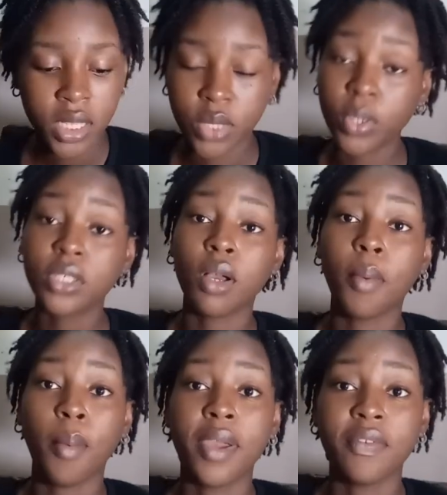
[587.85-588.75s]
So I want to talk
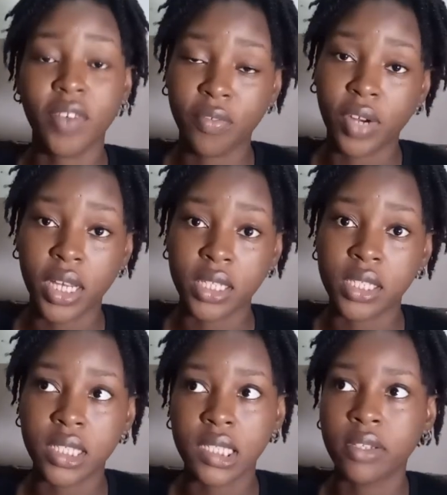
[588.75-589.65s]
about my
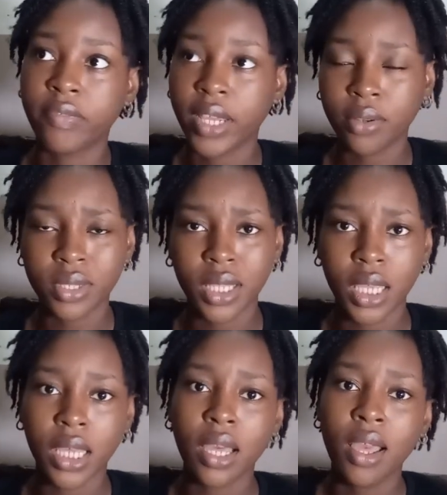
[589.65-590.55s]
favorites. This is the final
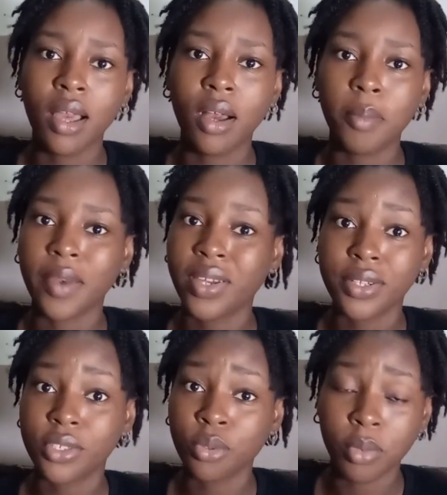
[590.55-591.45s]
thing I
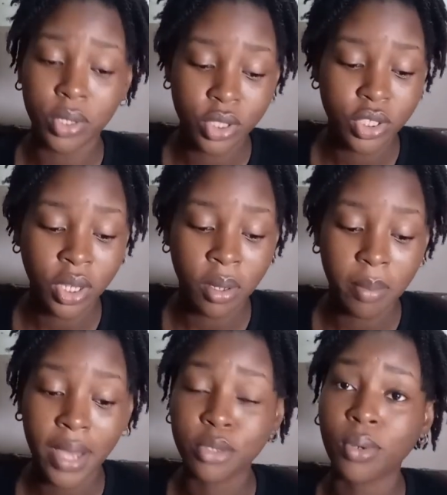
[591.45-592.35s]
really didn't do much.
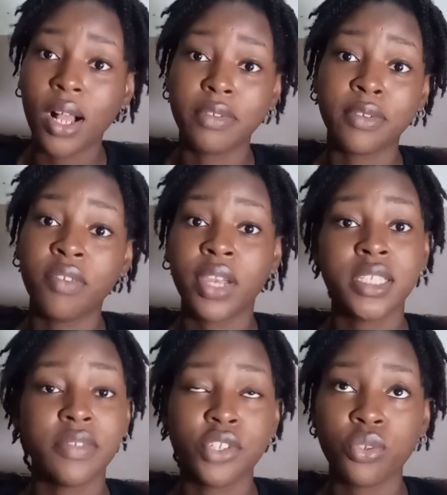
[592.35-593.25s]
I don't have a favorite
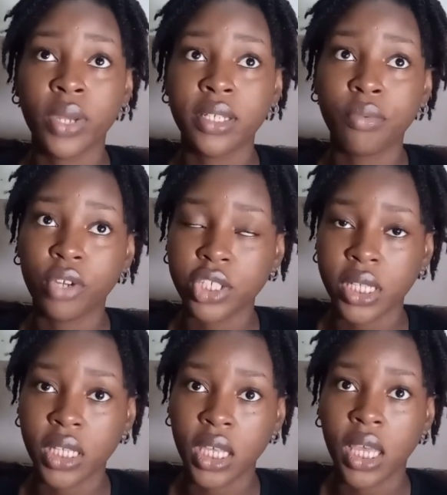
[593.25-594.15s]
TV show. I didn't watch
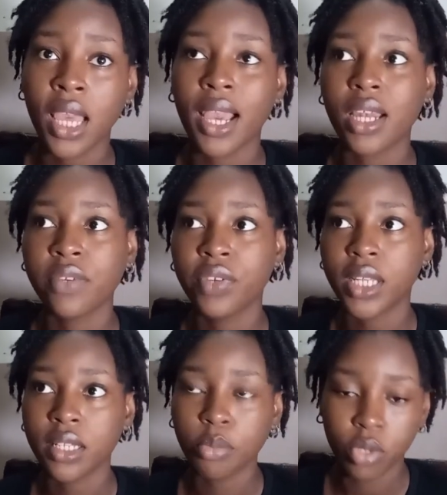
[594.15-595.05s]
any. I didn't
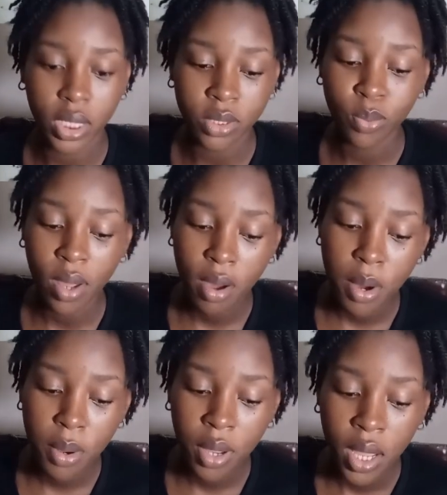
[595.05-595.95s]
read any book as
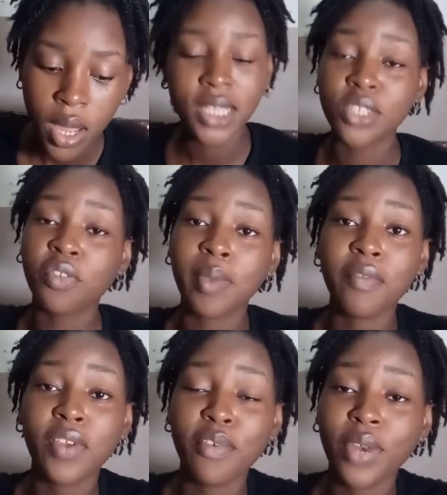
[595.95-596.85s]
well. So
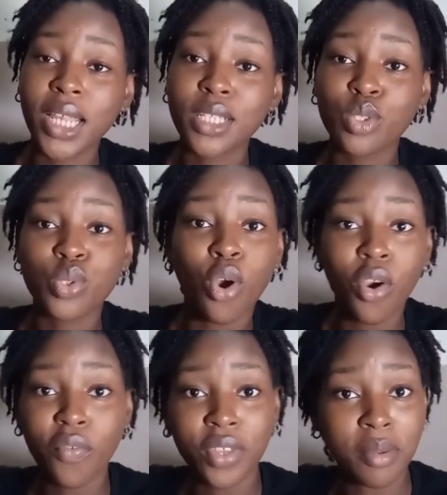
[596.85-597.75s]
my favorite
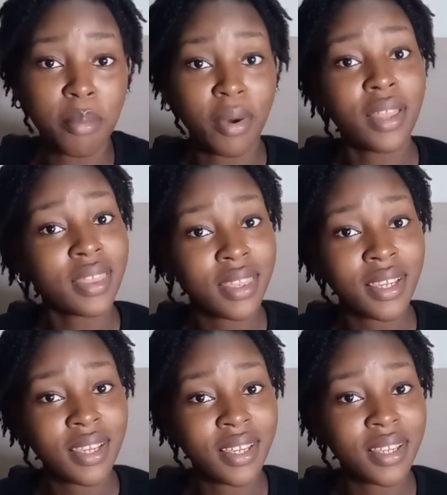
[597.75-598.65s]
song for the month.
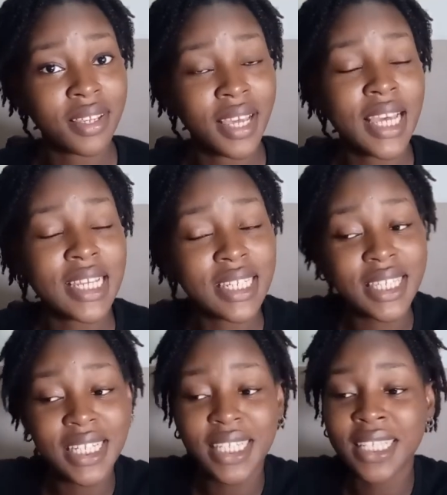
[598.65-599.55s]

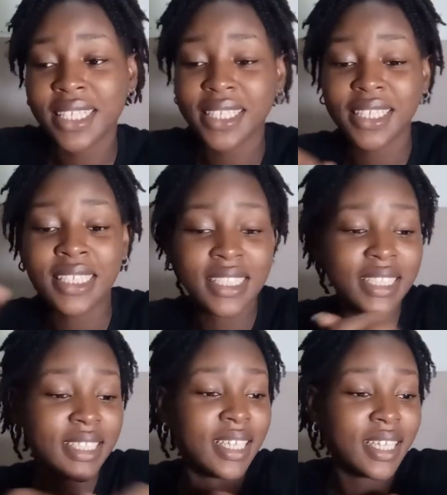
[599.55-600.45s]
Ding ding ding ding ding
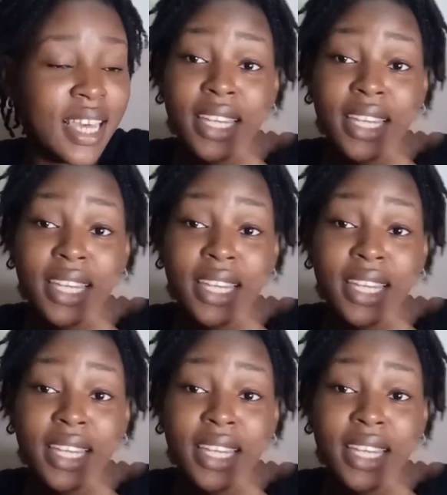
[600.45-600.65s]
ding ding.